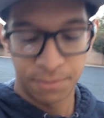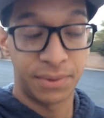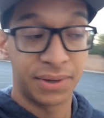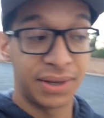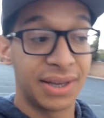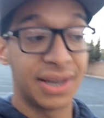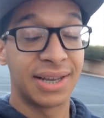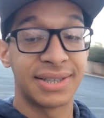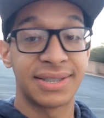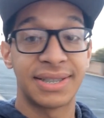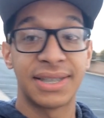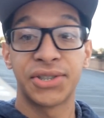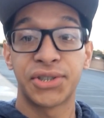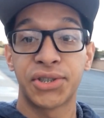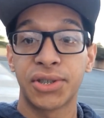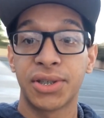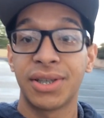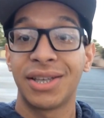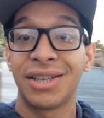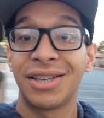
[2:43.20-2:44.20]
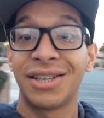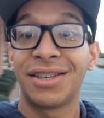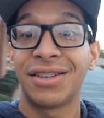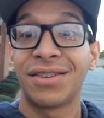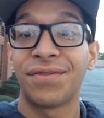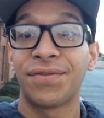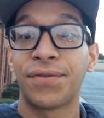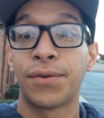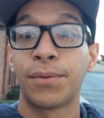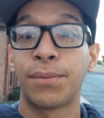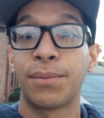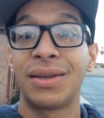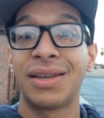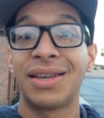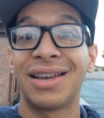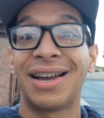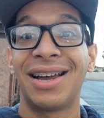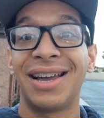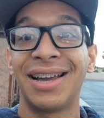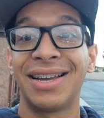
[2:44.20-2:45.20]
But yeah, essentially for
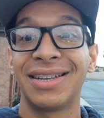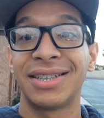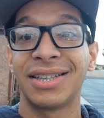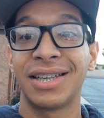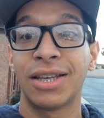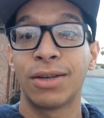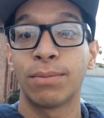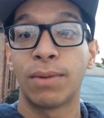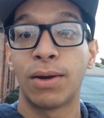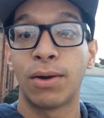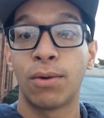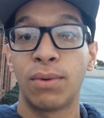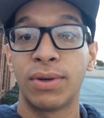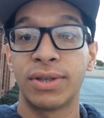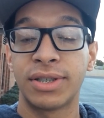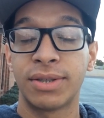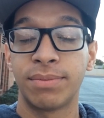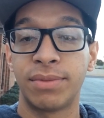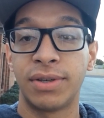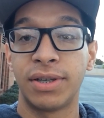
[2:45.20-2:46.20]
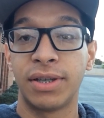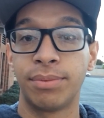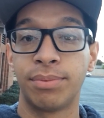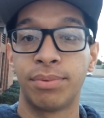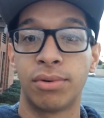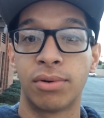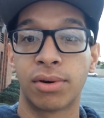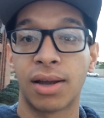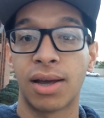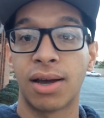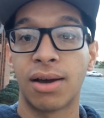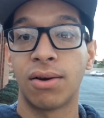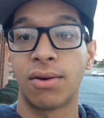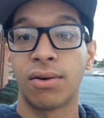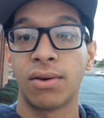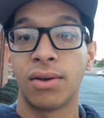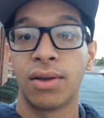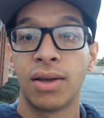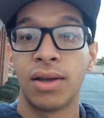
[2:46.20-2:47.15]
me, I had to get my wisdom teeth pulled out